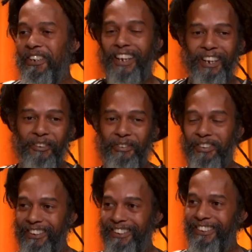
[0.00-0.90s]
negative
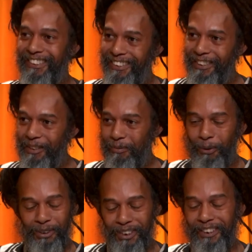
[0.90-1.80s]
mm.
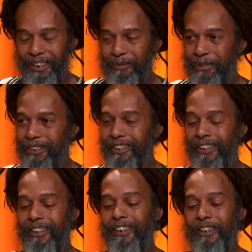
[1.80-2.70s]
most of it's the time. It's true.
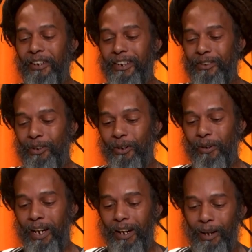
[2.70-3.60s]
Right?
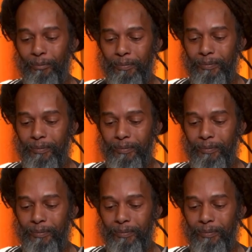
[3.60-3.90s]
So, um,